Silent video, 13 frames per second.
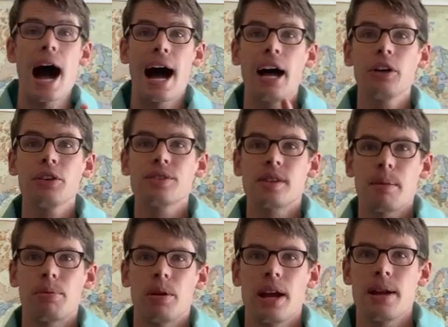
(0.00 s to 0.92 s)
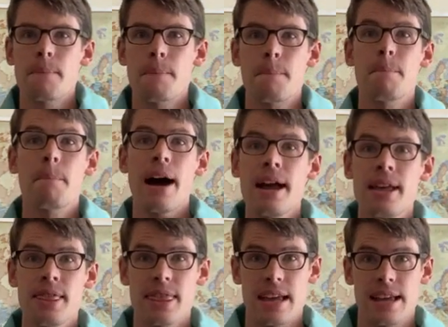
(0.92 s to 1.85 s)
I'll separate
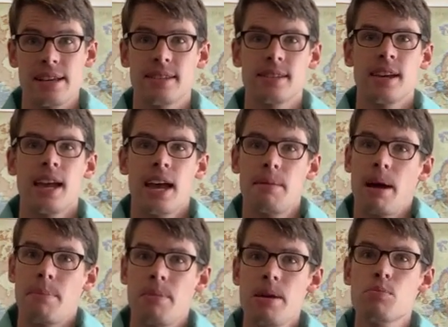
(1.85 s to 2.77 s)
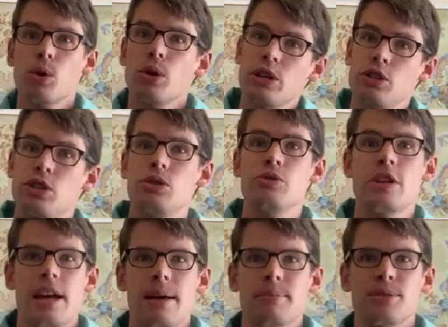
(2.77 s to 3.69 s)
my things and my people into two
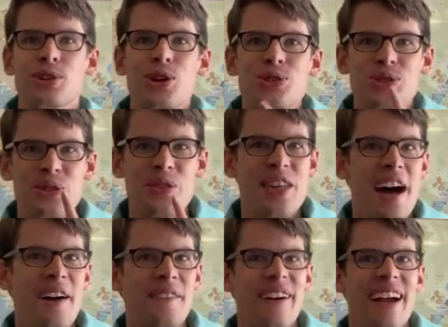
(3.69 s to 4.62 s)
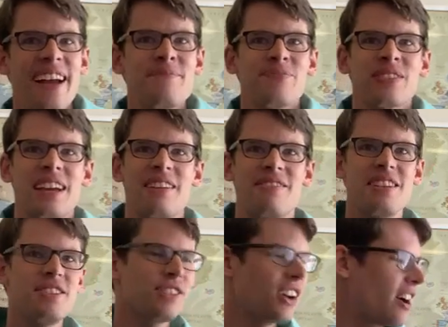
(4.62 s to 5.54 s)
camps. So that way, if
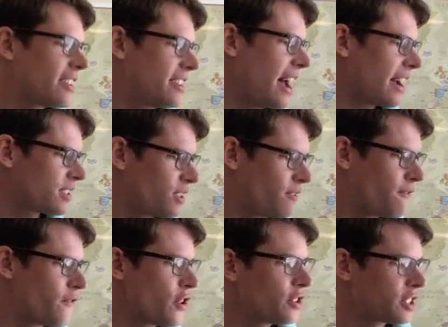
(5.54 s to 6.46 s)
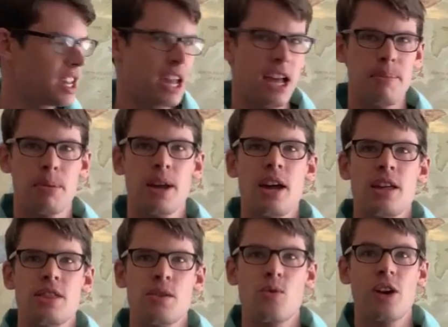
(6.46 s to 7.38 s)
Esau attacks the first camp,
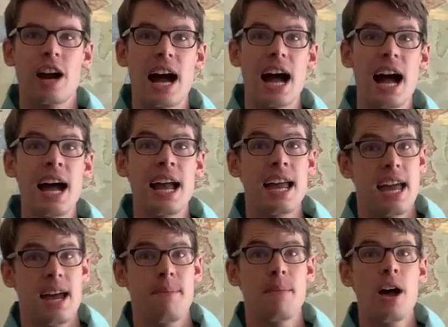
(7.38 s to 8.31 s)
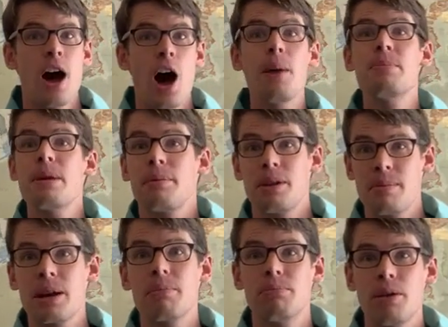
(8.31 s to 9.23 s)
then where I am, I'll be able to
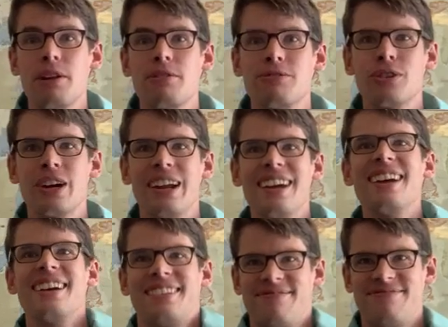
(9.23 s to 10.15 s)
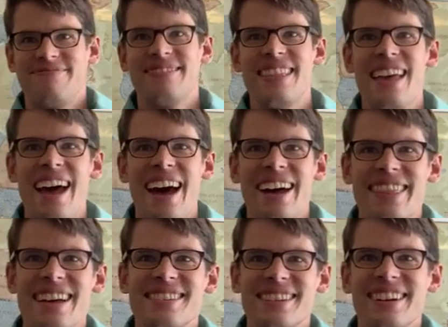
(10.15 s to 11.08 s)
make a break for it. Yeah,
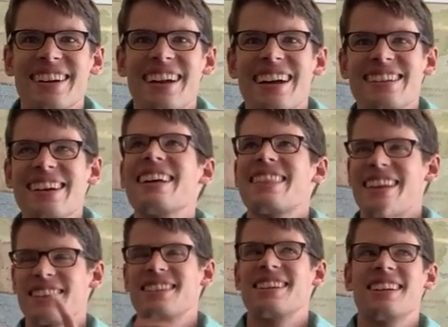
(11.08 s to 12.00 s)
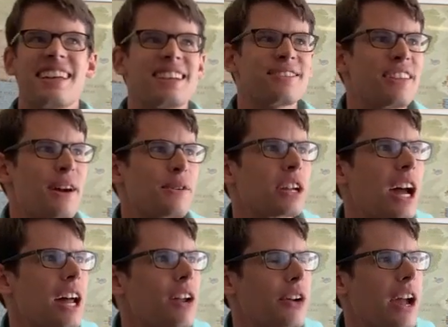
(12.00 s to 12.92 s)
that's a good idea. Thanks for that one,
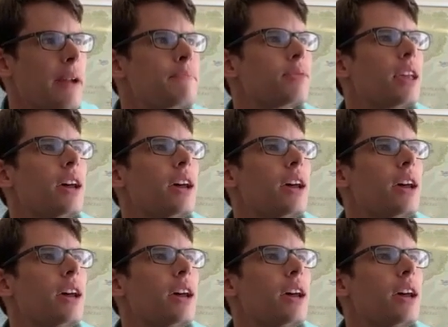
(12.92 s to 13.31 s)
God. Okay.